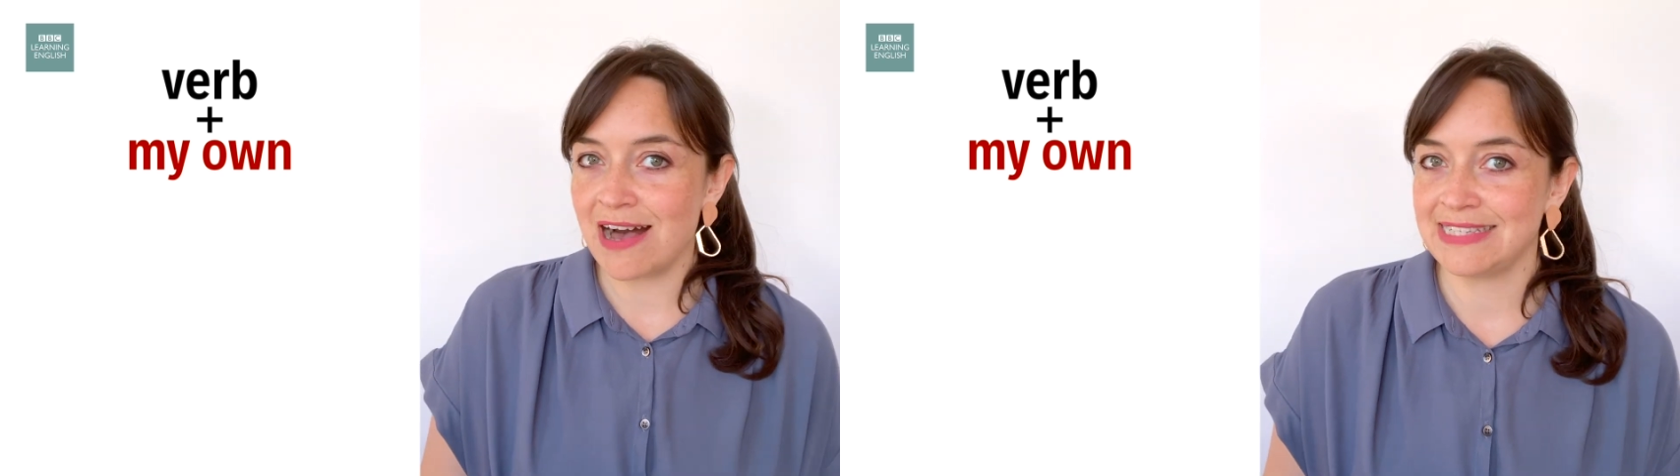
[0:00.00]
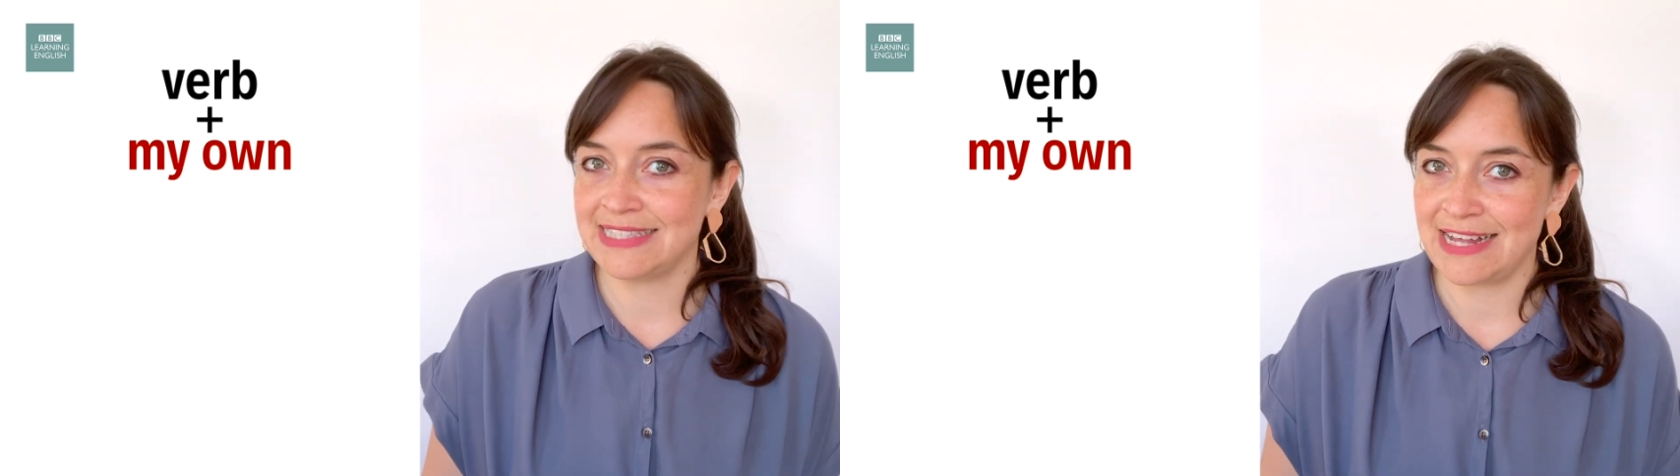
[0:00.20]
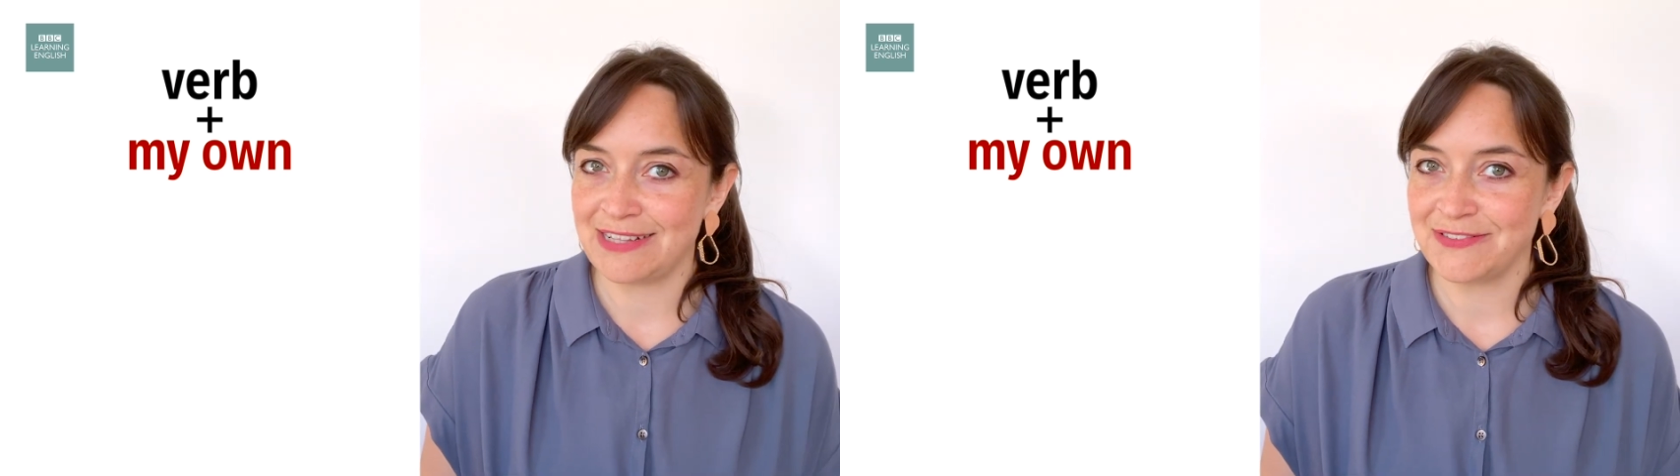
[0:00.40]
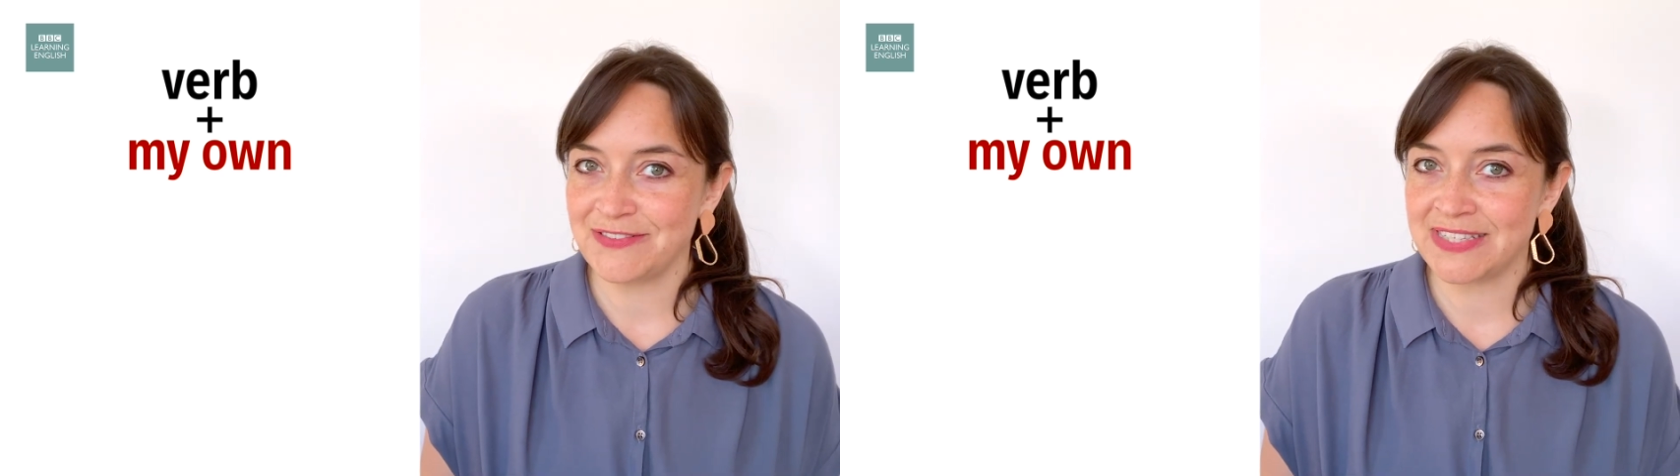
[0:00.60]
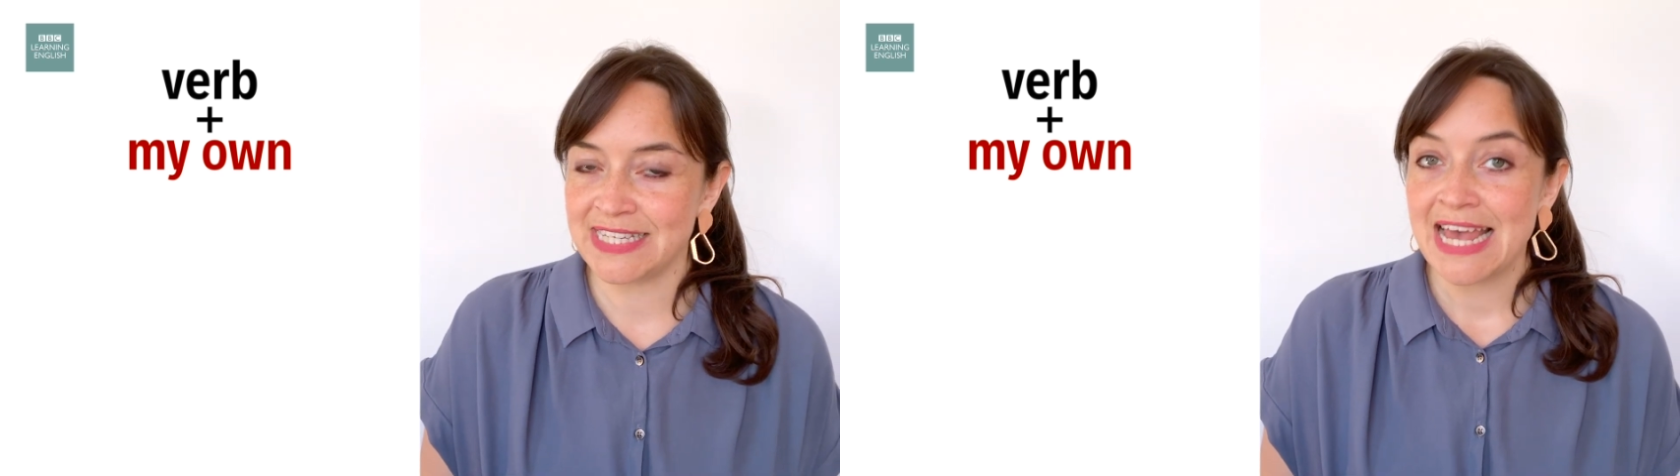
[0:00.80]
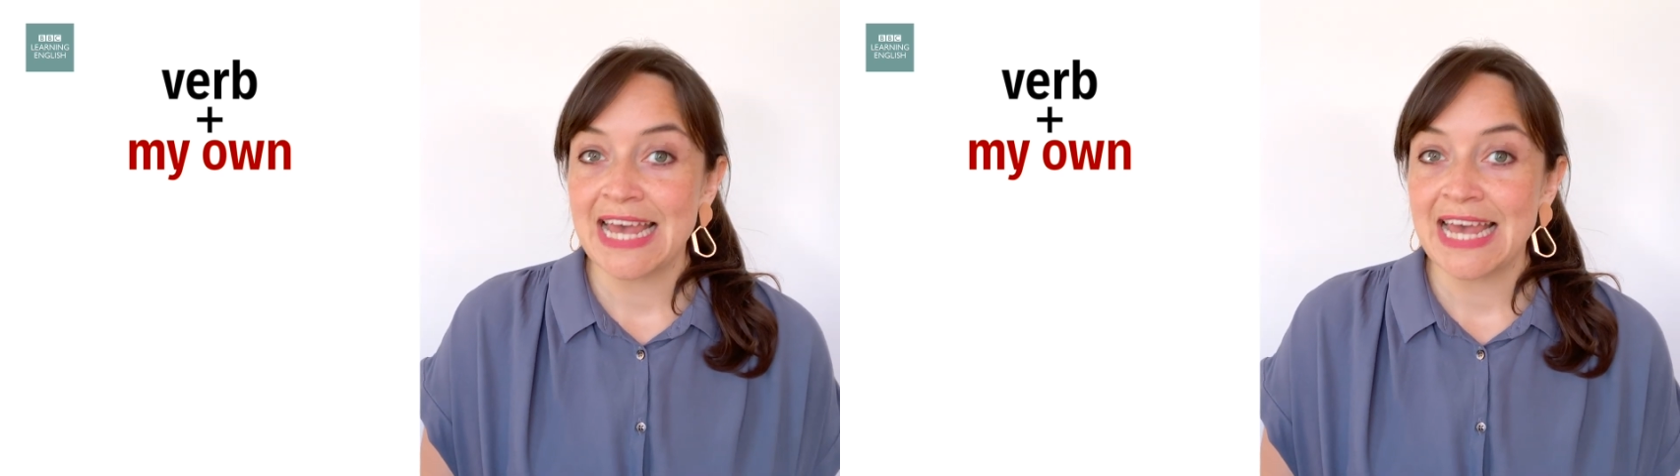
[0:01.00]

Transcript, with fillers: ourselves